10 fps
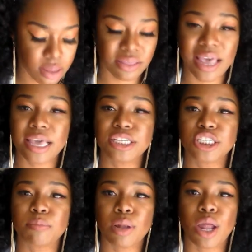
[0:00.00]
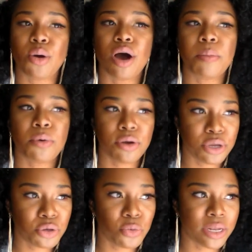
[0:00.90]
They can just blow up
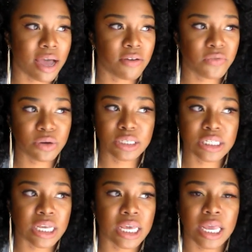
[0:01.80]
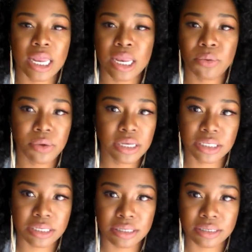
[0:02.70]
on you without first seeing any
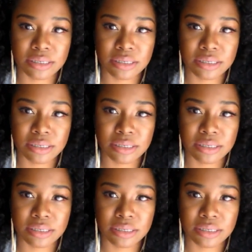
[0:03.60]
reason.